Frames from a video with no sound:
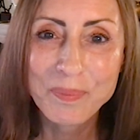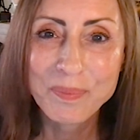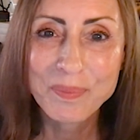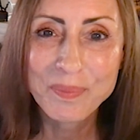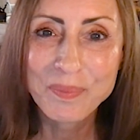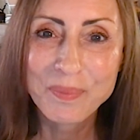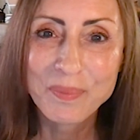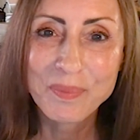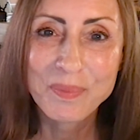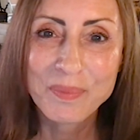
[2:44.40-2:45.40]

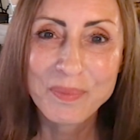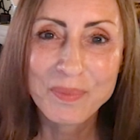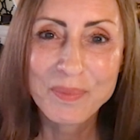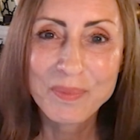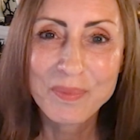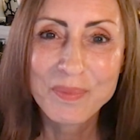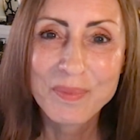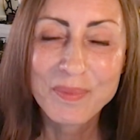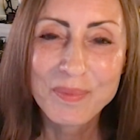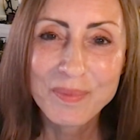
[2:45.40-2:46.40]

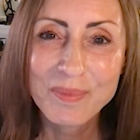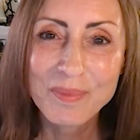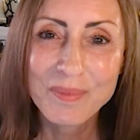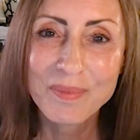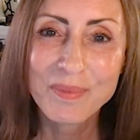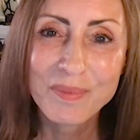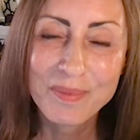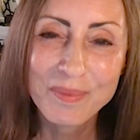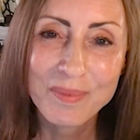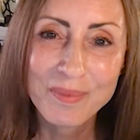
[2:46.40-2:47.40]

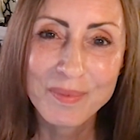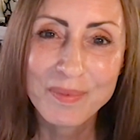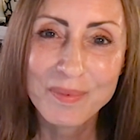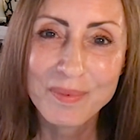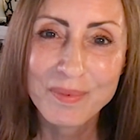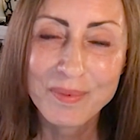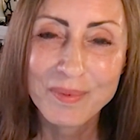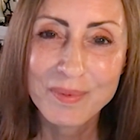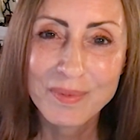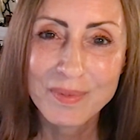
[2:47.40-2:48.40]

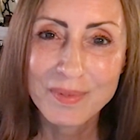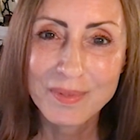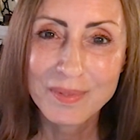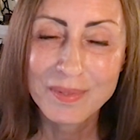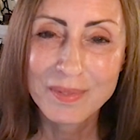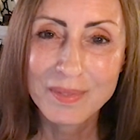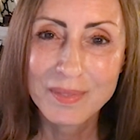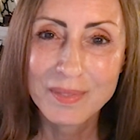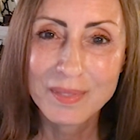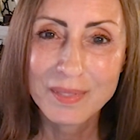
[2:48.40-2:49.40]

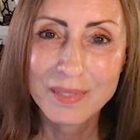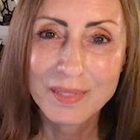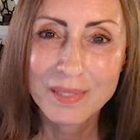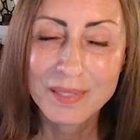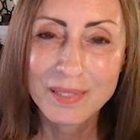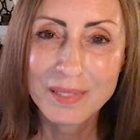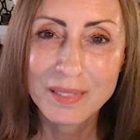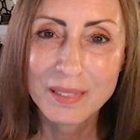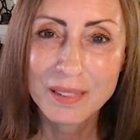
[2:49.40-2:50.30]
[no speech]